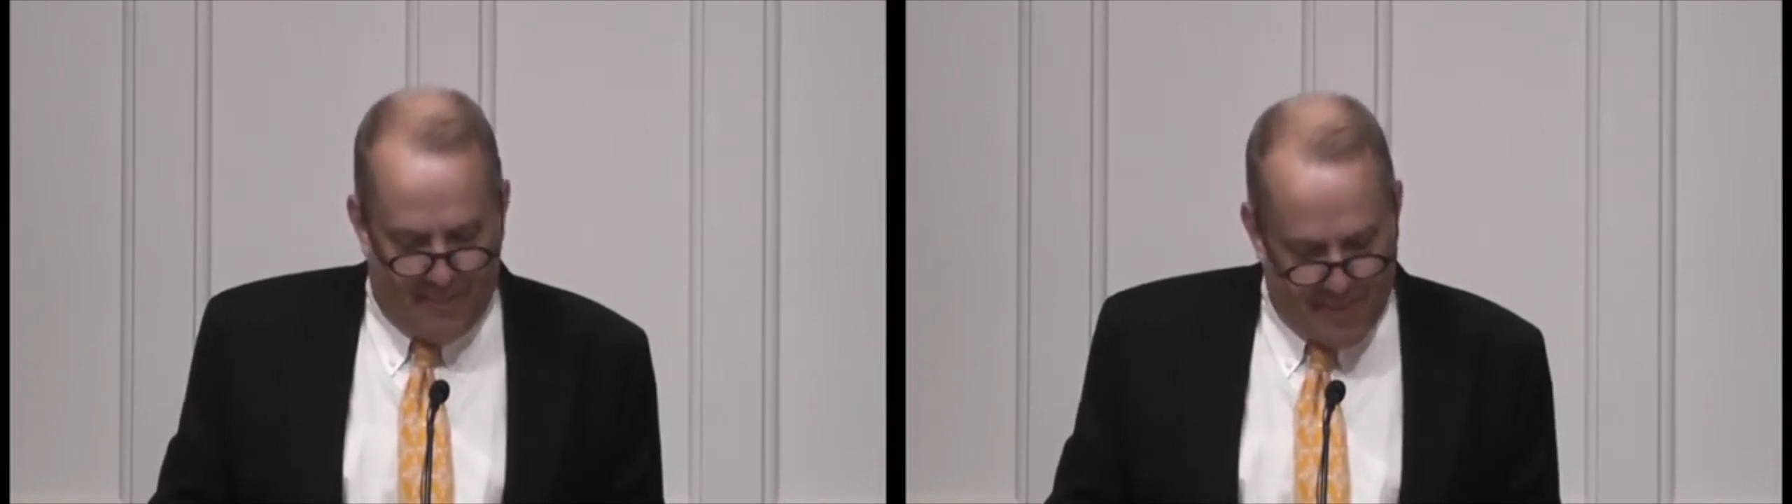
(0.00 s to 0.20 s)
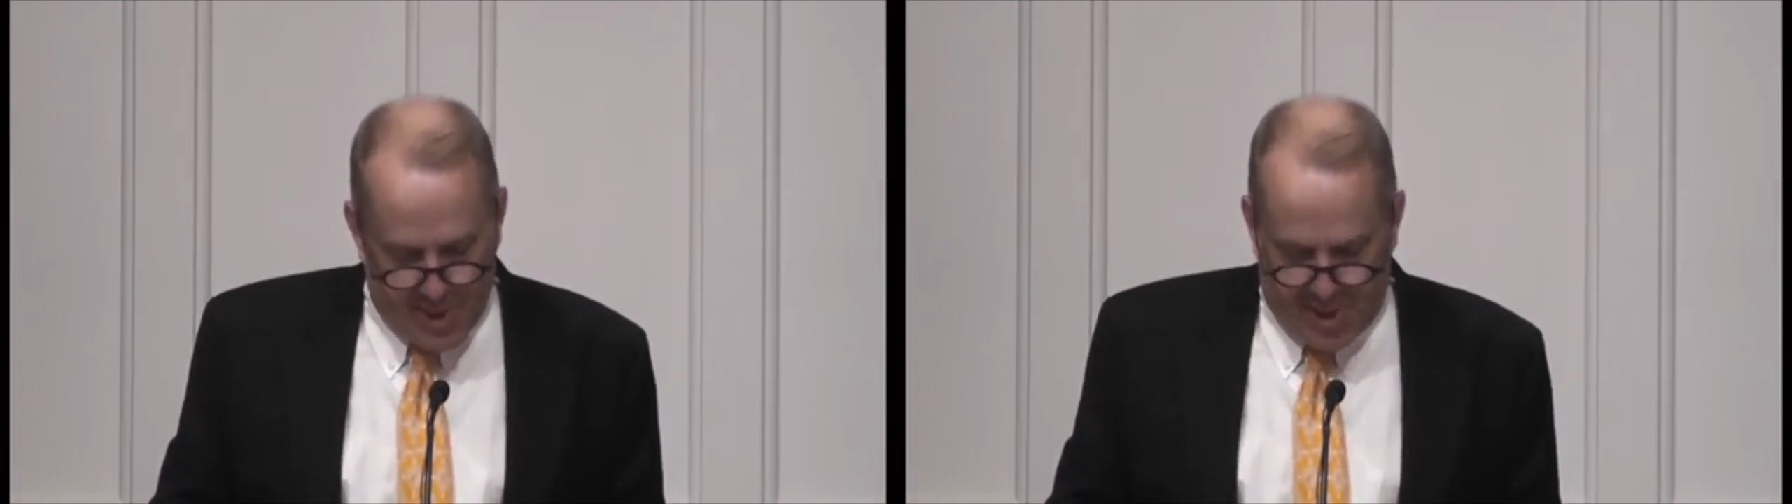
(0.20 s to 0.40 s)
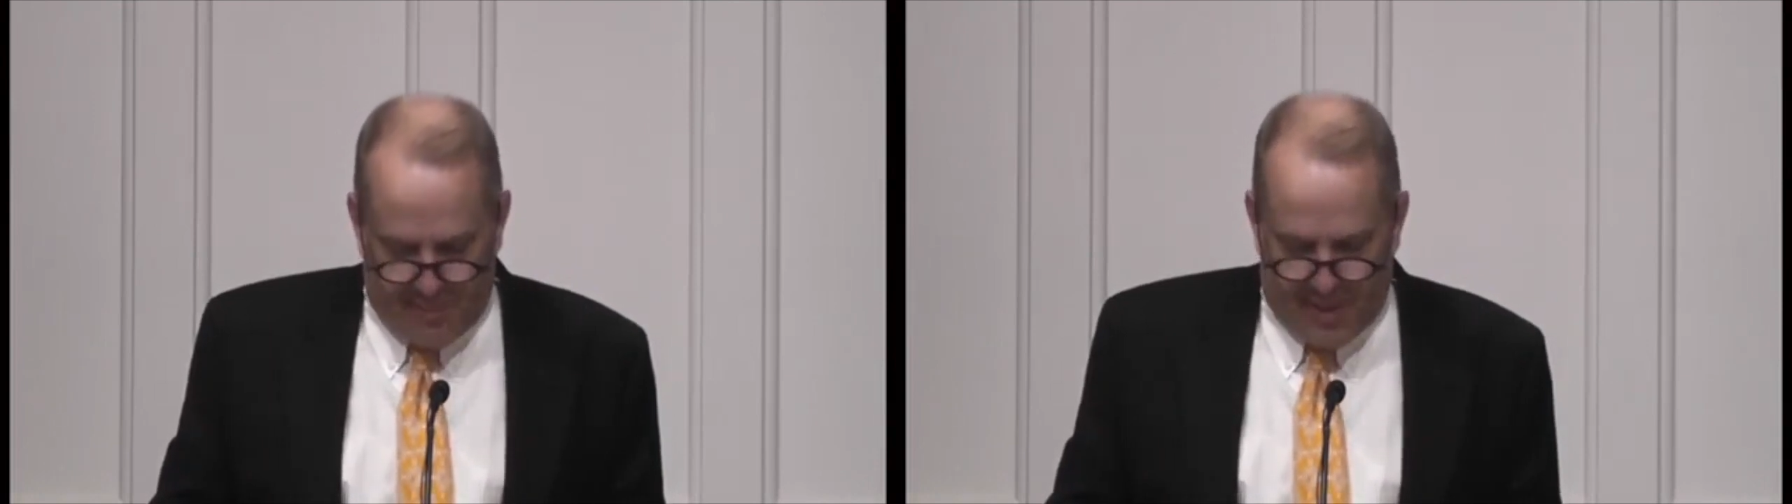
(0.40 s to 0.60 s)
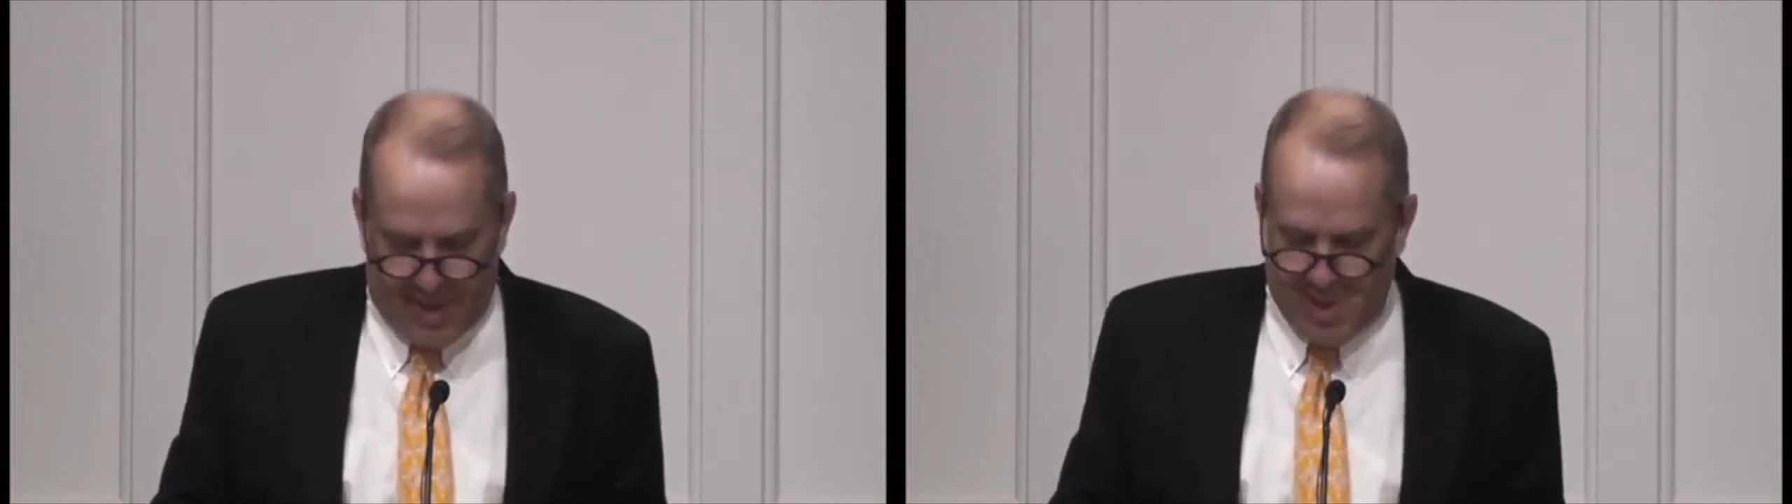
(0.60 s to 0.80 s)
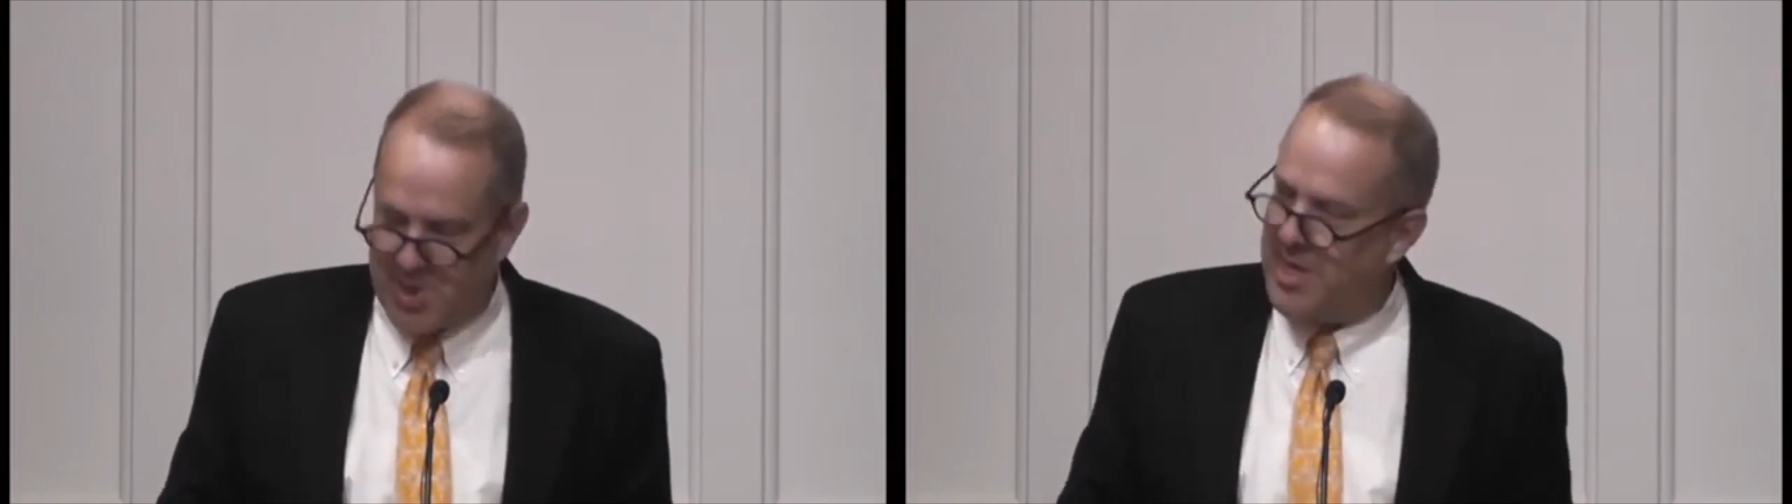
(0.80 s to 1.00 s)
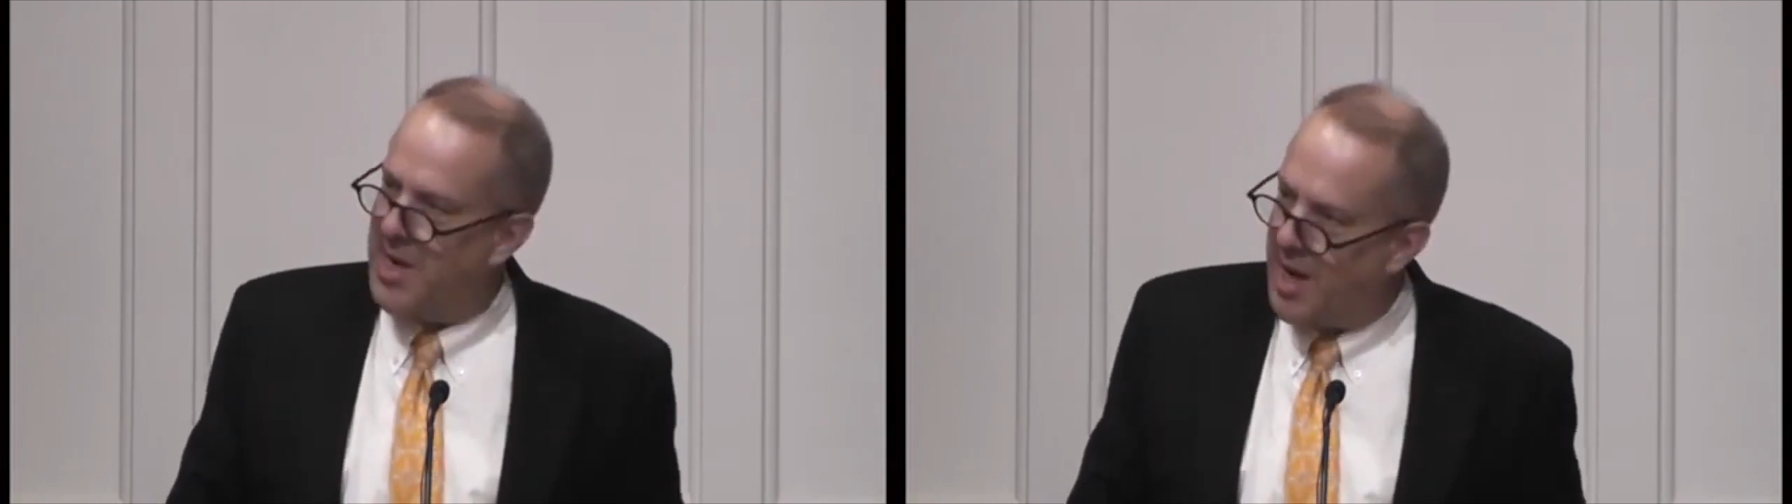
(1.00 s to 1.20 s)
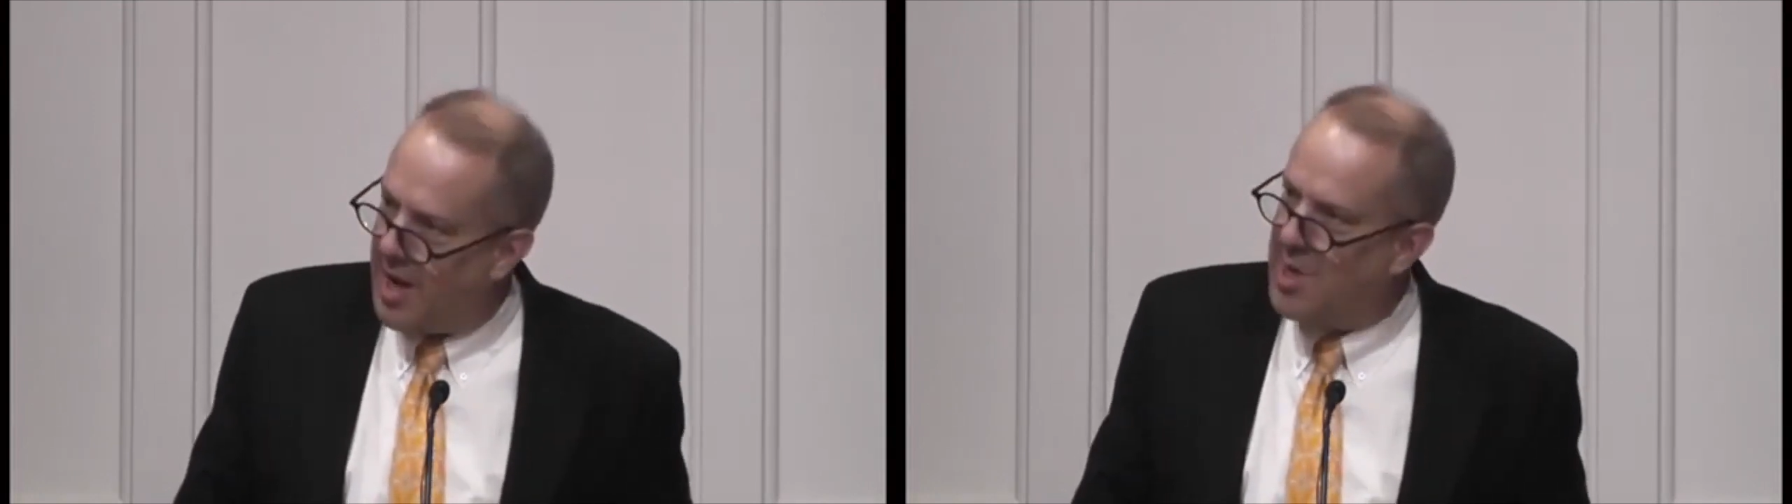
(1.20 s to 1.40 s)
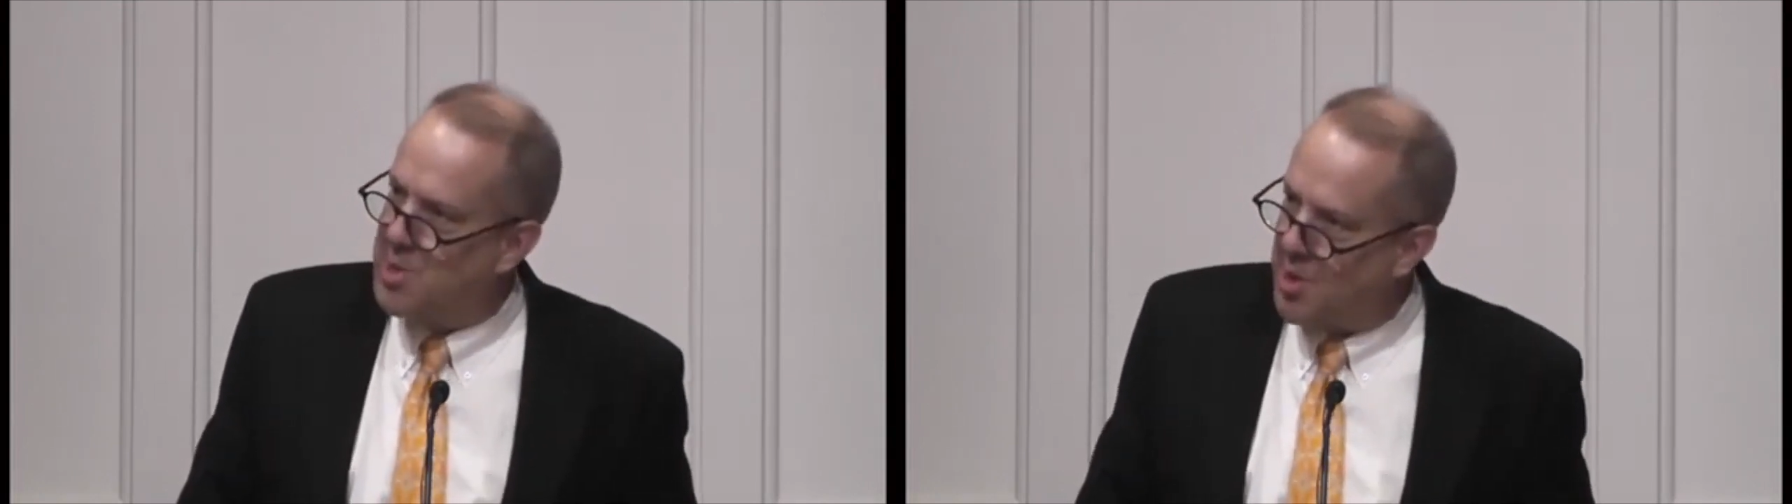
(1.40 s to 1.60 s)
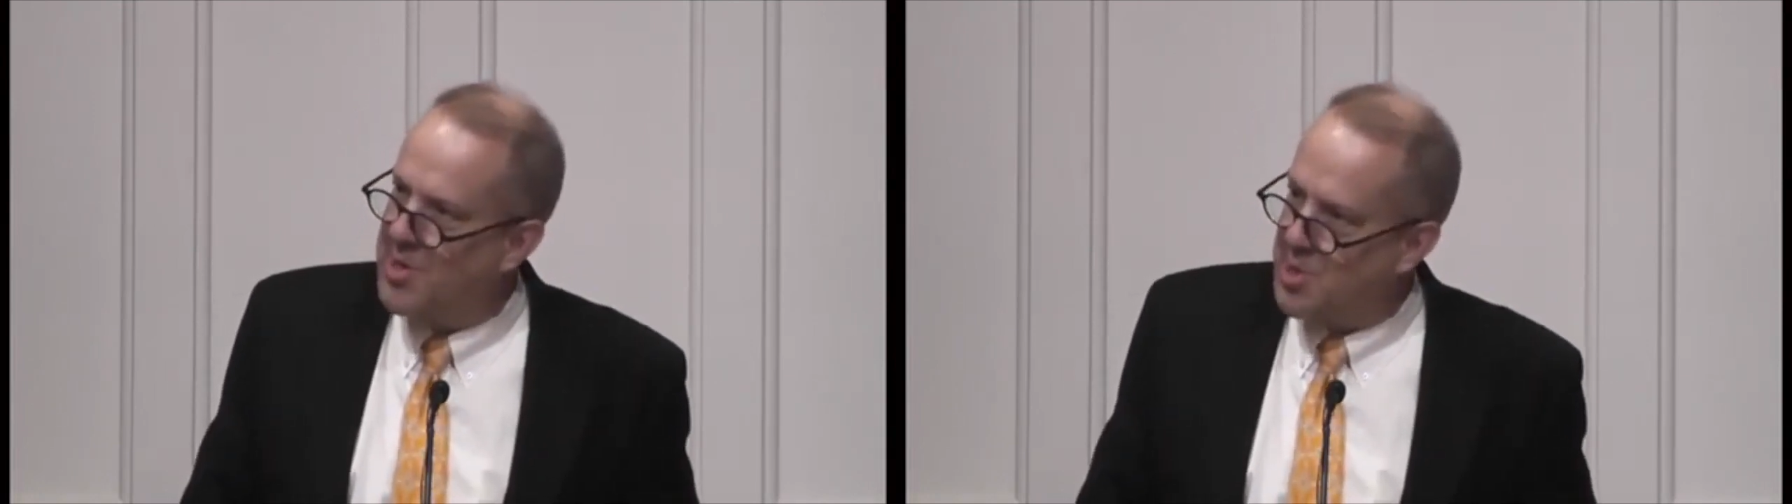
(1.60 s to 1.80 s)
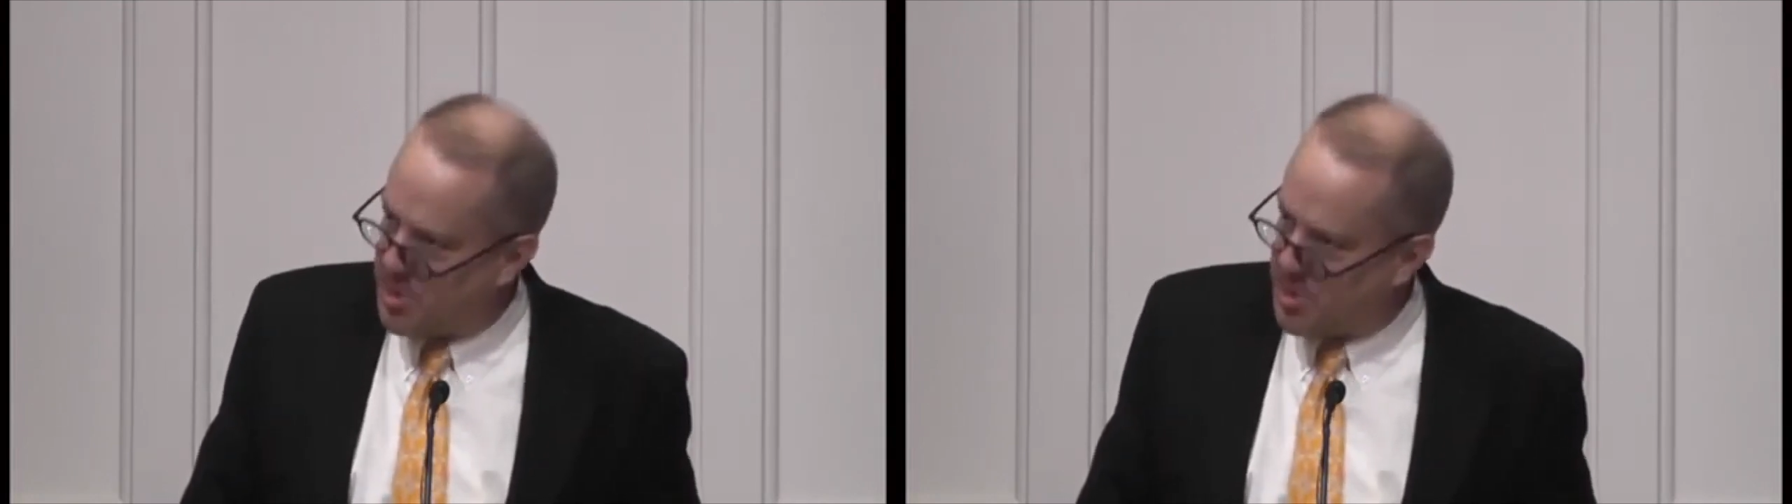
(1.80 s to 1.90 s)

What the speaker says: episcopos than hogs are